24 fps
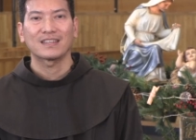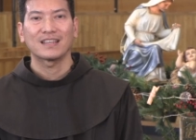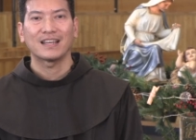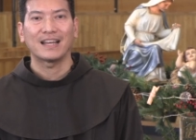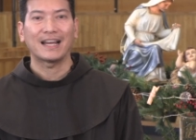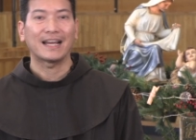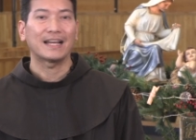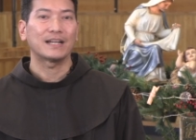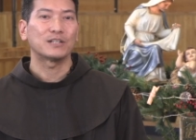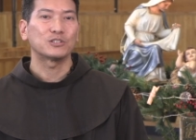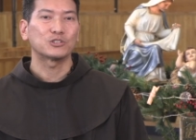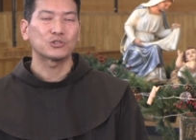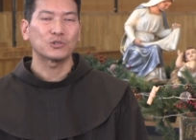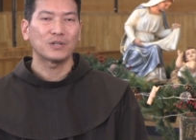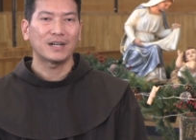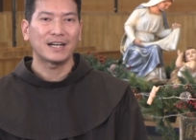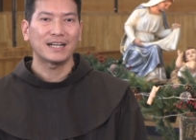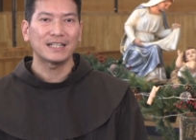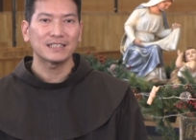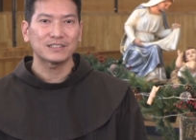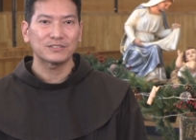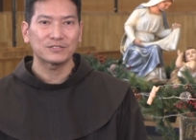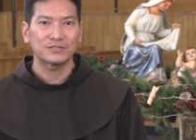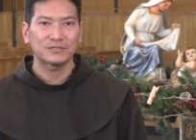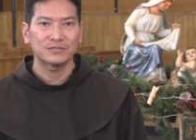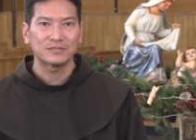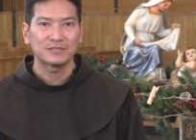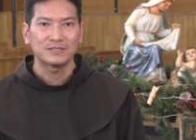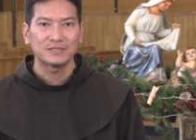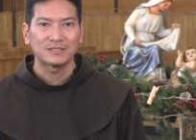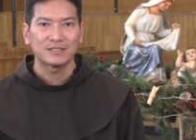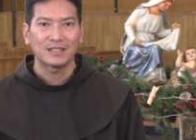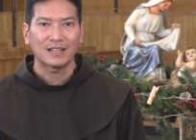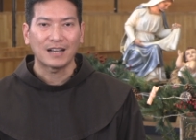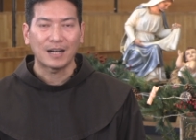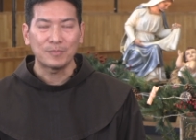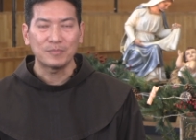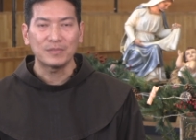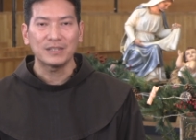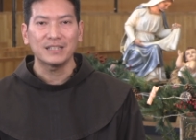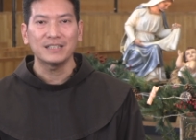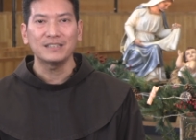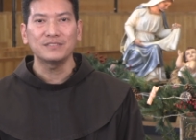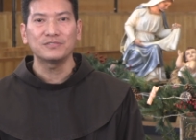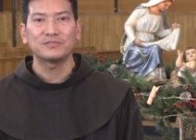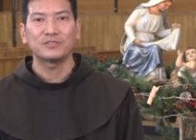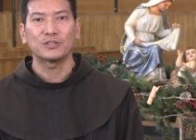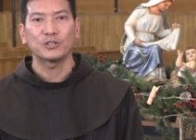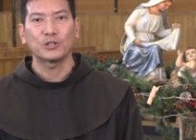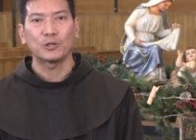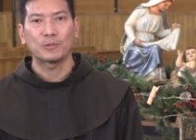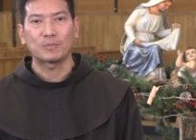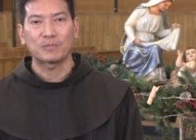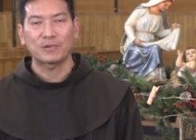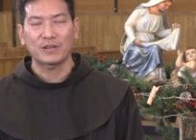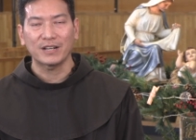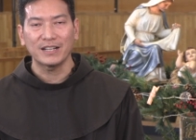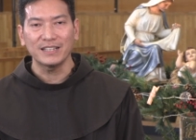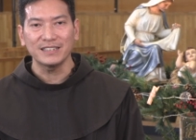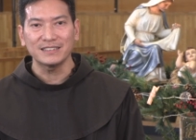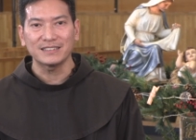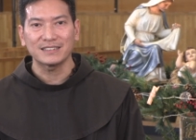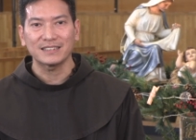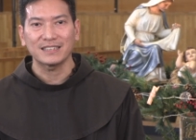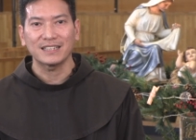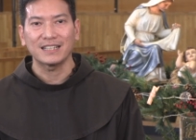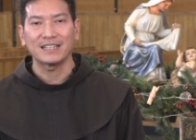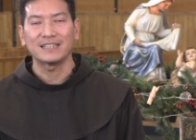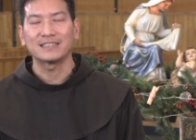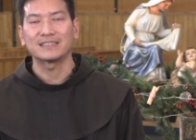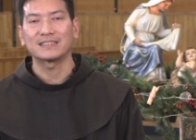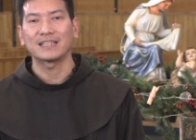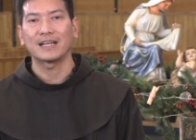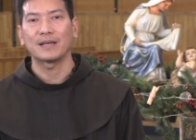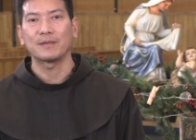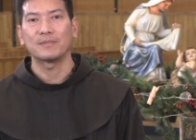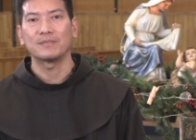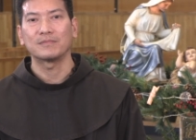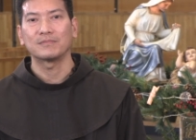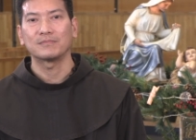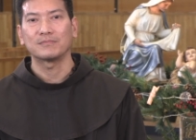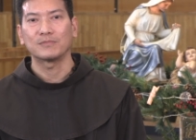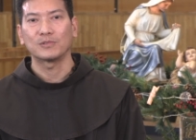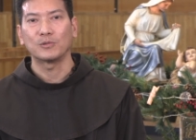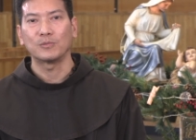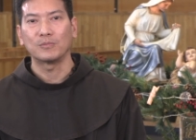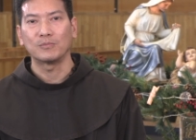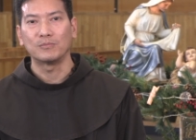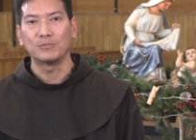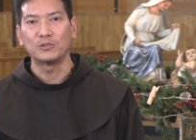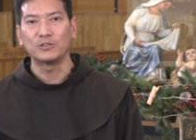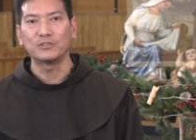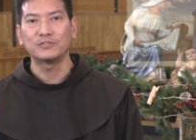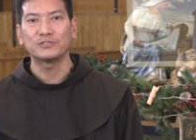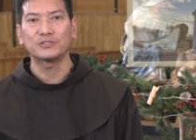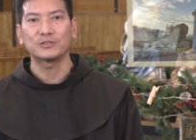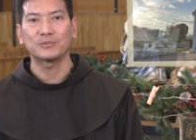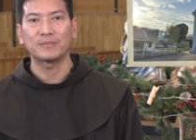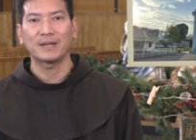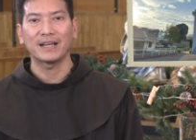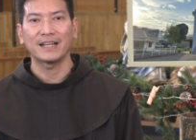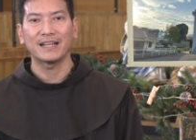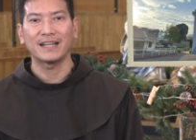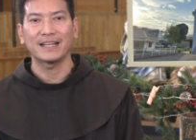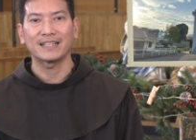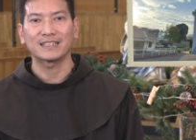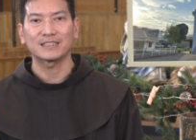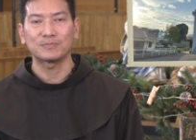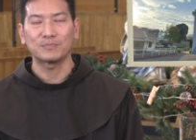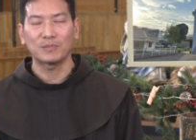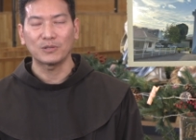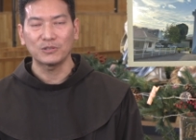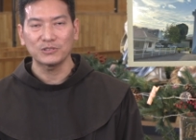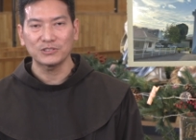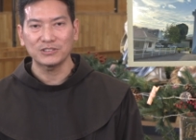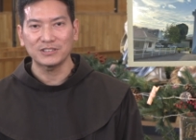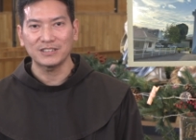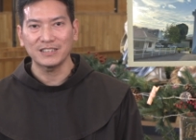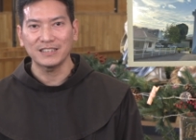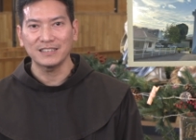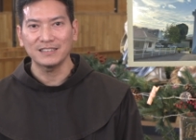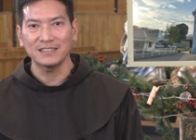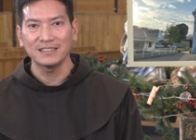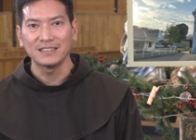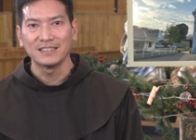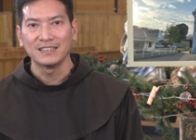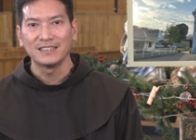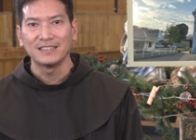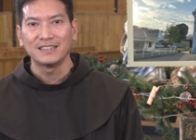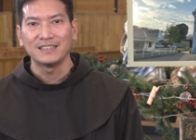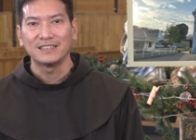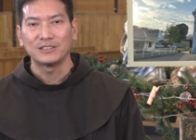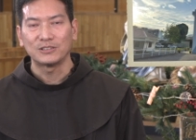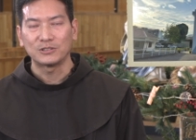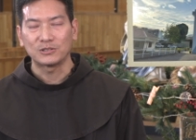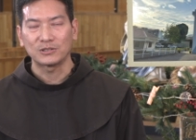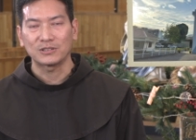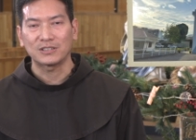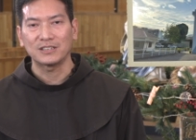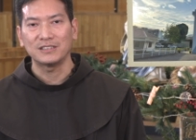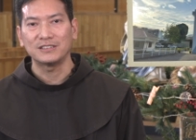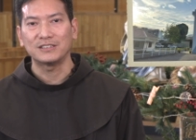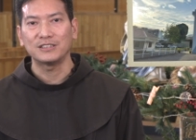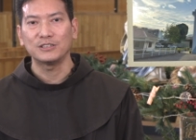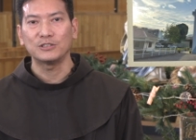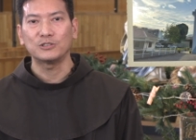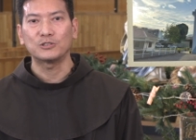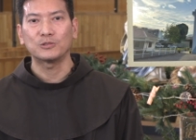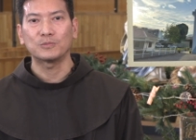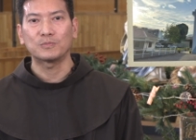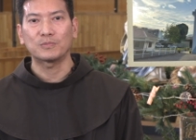I also ask humbly for your prayers as I move to my next posting, to continue to